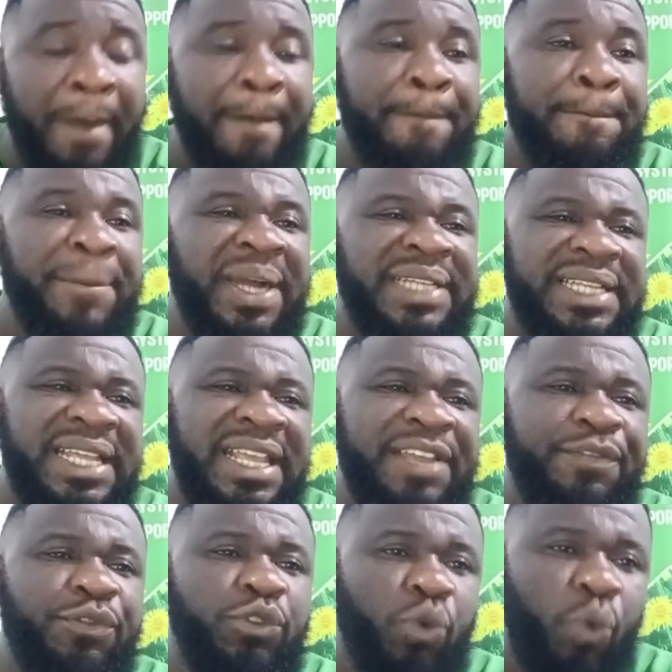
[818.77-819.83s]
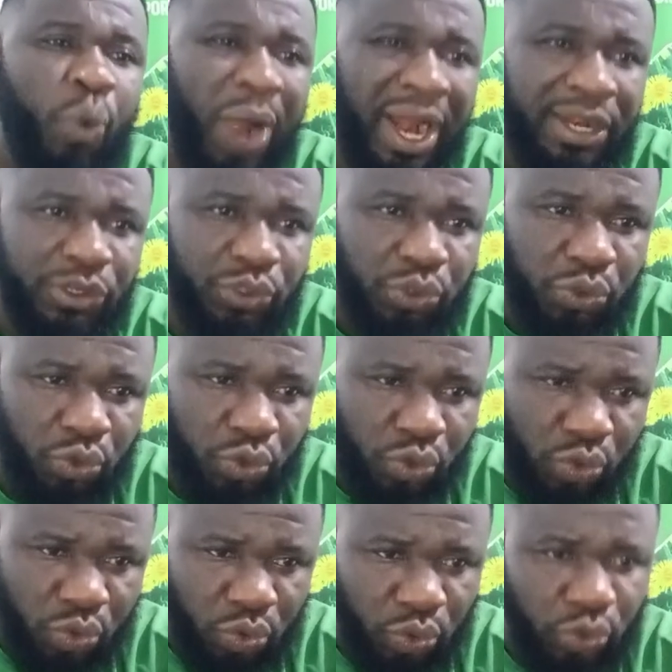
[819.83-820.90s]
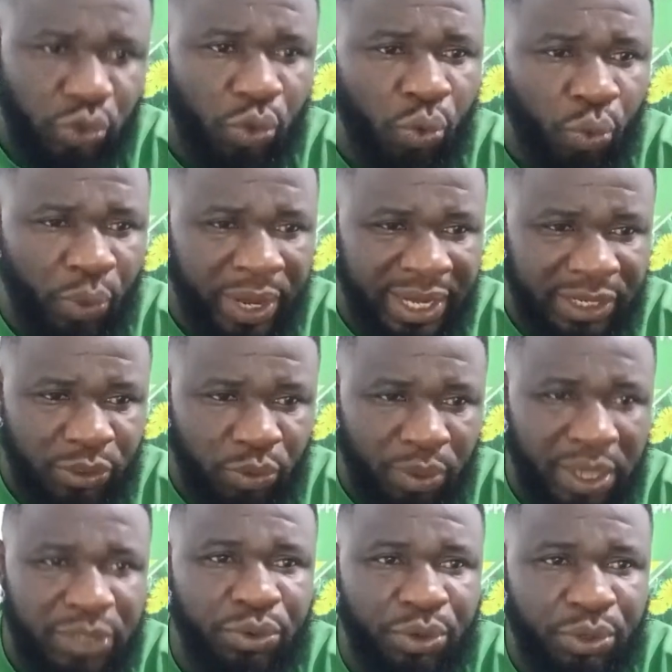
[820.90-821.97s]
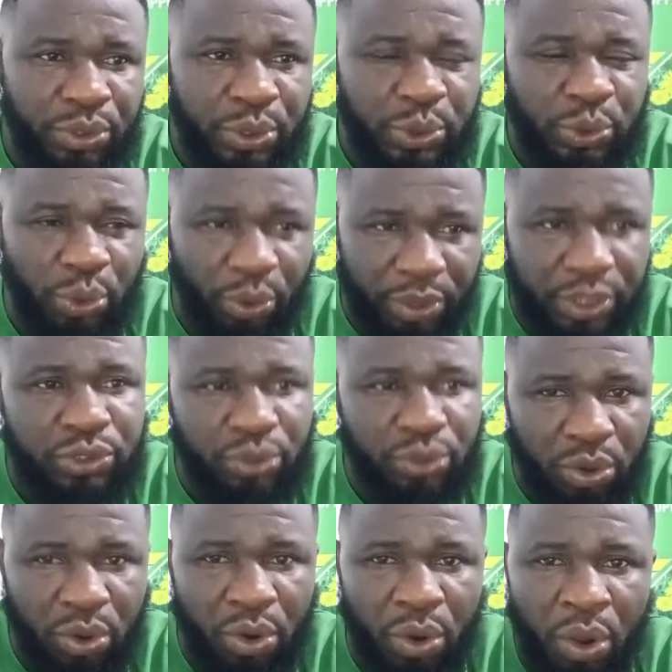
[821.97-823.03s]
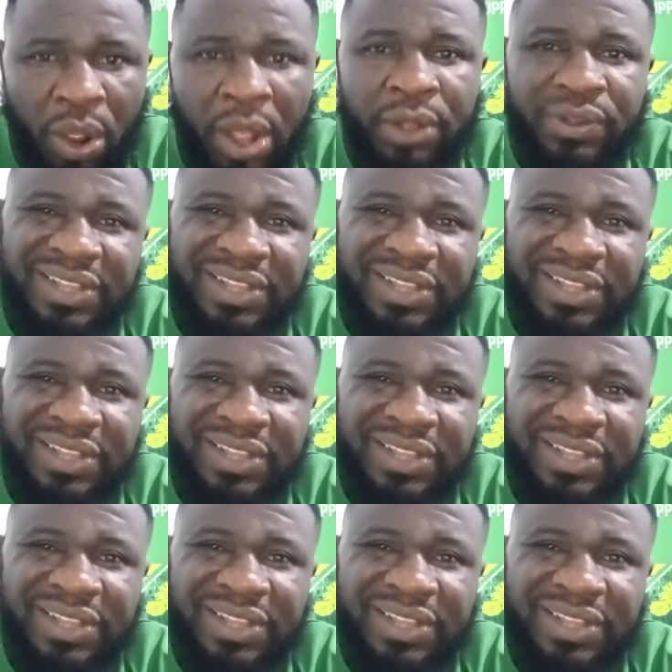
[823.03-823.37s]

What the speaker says: But if you want to lose weight, you want to reduce cholesterol,